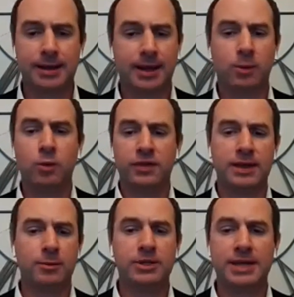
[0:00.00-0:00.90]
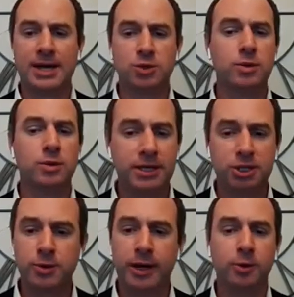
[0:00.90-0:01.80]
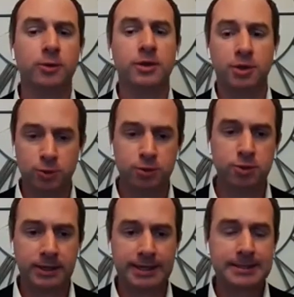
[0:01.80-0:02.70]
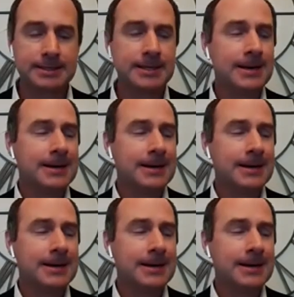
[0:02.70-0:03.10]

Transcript: like what the actual administrator or the user gets.